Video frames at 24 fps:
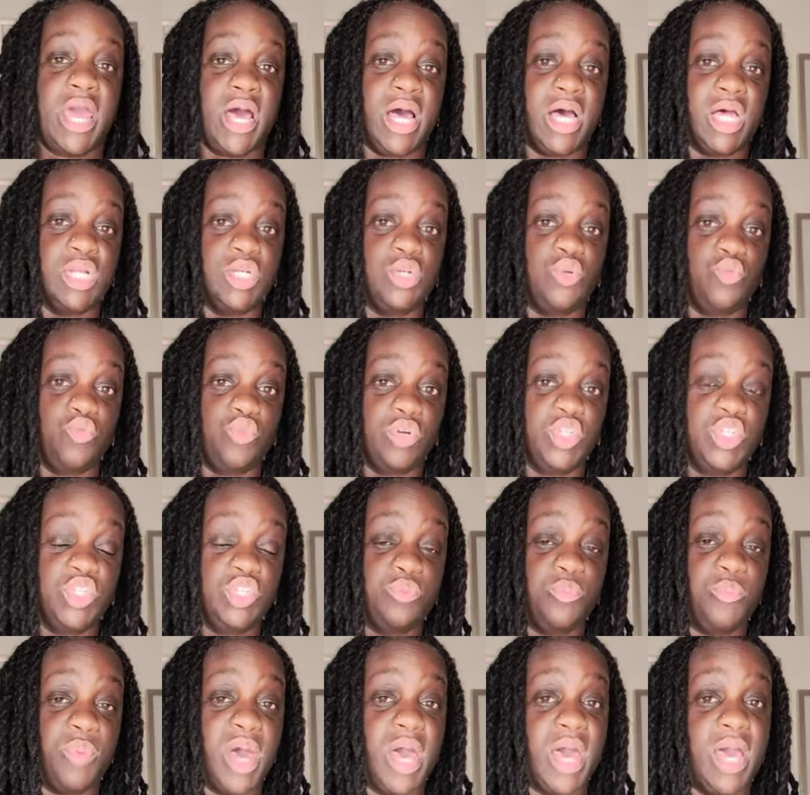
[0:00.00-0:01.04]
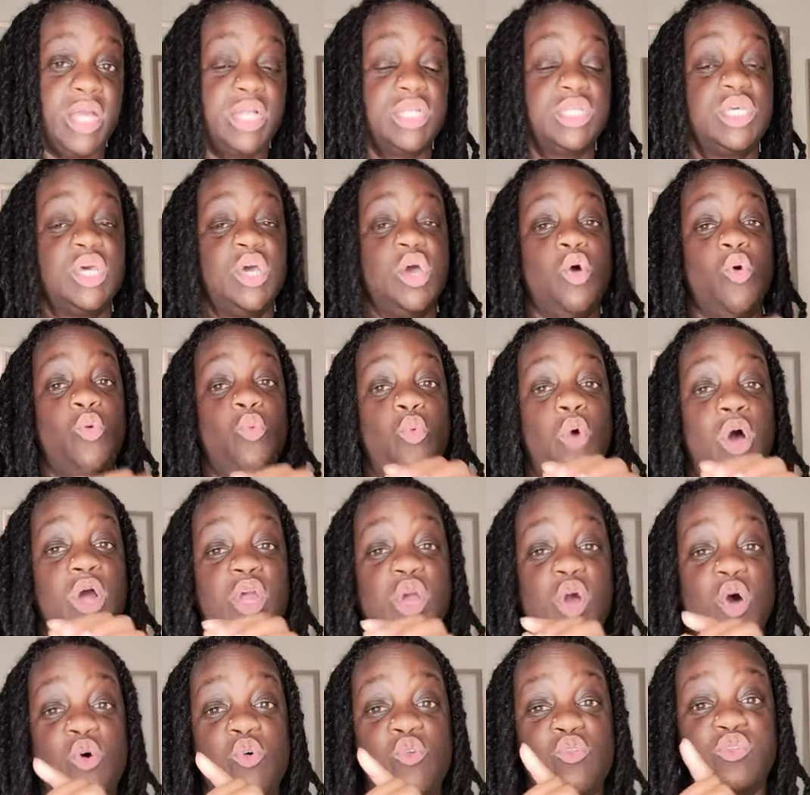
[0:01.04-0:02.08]
What goes for you
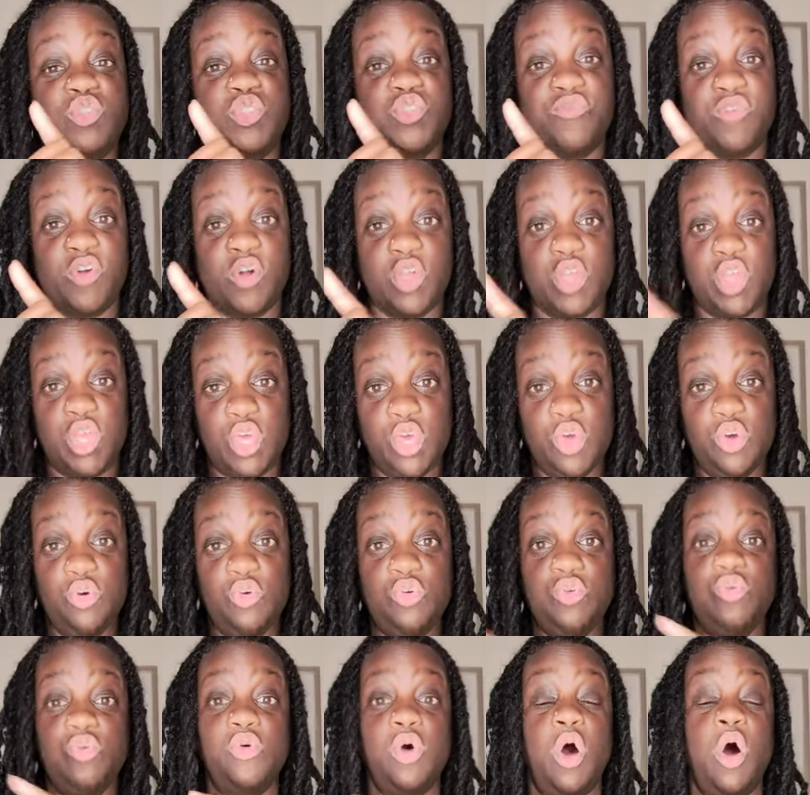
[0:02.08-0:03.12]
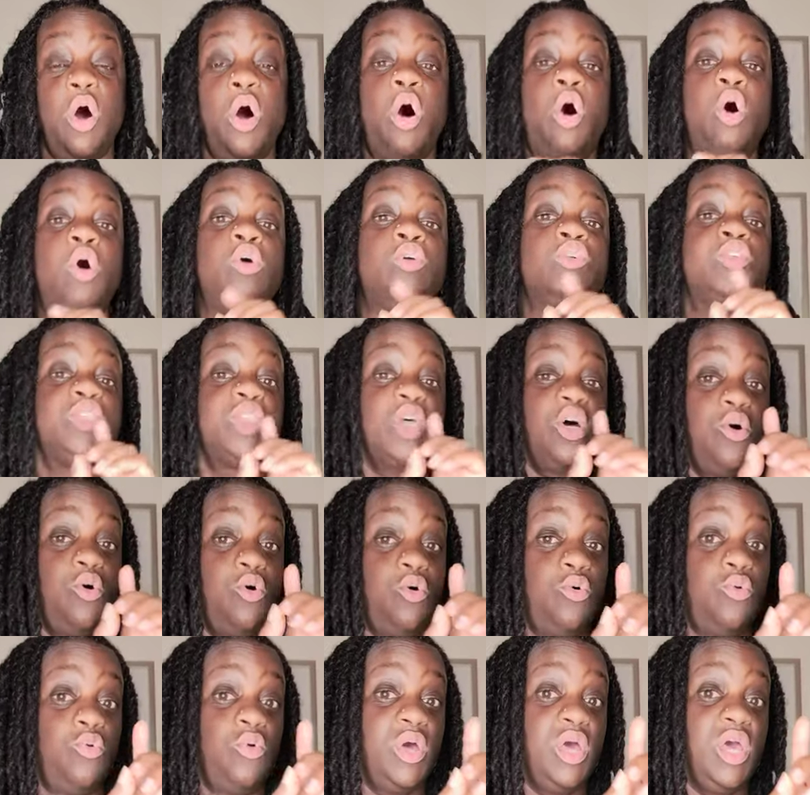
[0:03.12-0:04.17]
also goes
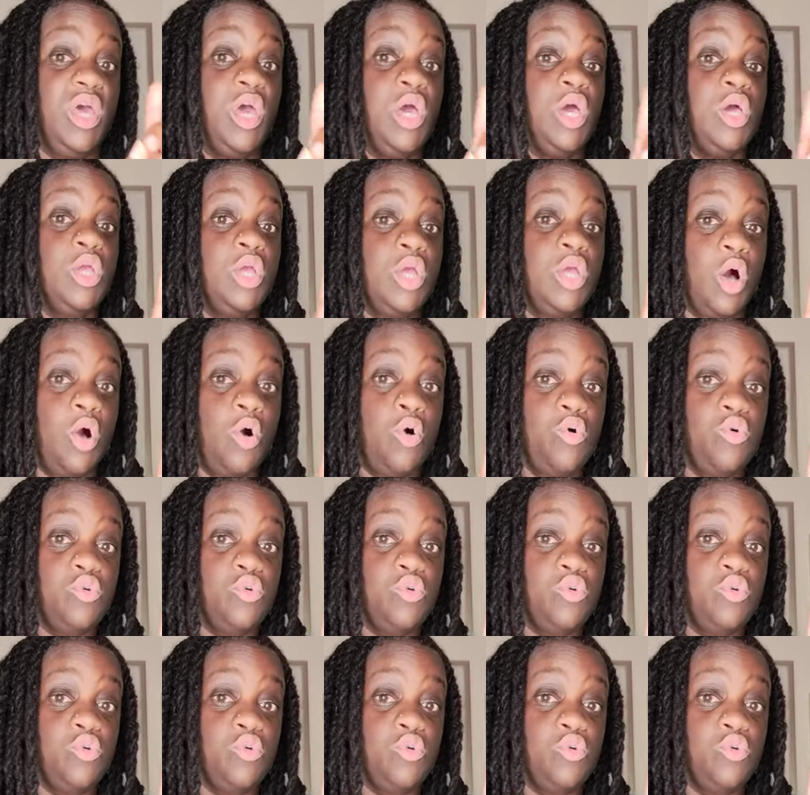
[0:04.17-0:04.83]
for you.